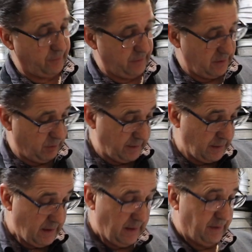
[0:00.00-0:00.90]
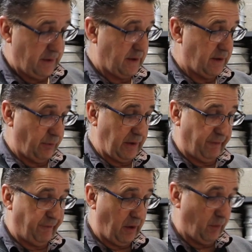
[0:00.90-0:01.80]
with this one. This is a really
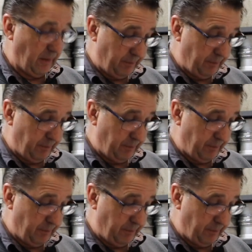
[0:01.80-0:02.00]
fine one.